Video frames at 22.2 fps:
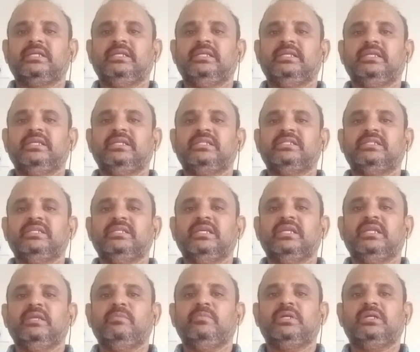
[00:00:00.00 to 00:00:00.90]
each
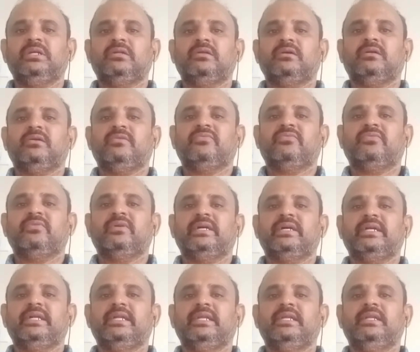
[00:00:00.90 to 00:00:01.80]
element of
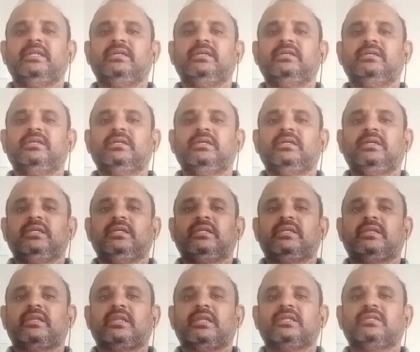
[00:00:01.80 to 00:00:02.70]
head
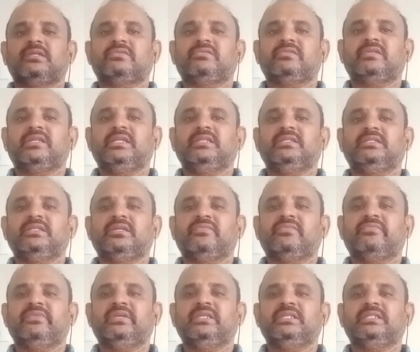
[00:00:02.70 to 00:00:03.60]
transferring
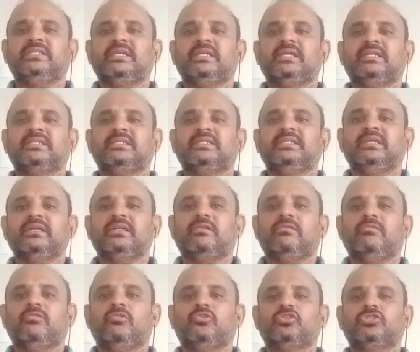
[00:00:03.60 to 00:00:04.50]
surface has a
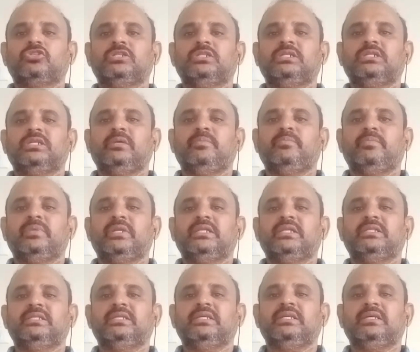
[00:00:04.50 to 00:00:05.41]
constant
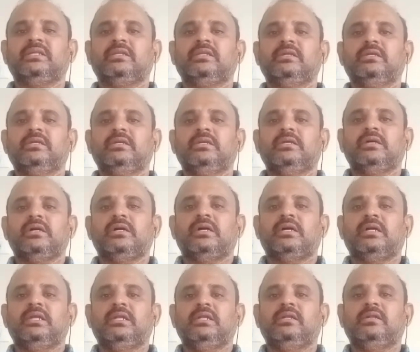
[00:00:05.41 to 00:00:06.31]
temperature,
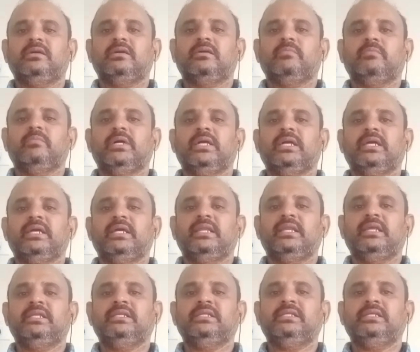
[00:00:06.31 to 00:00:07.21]
and by
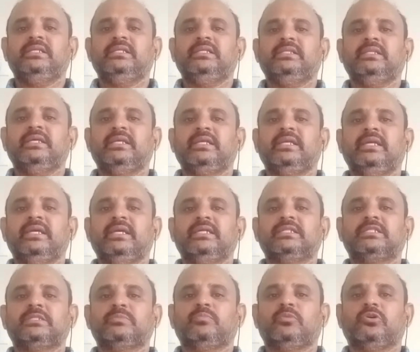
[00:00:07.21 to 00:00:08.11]
arranging the
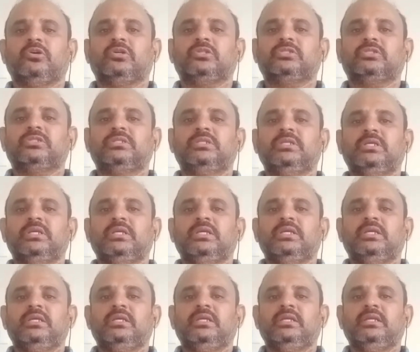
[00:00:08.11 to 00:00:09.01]
gas paths
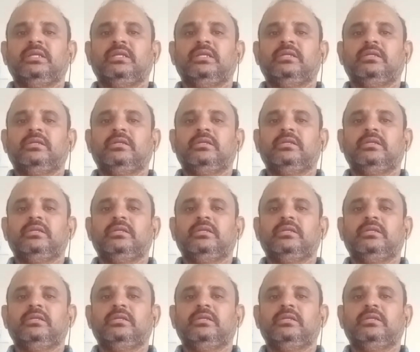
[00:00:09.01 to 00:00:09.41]
in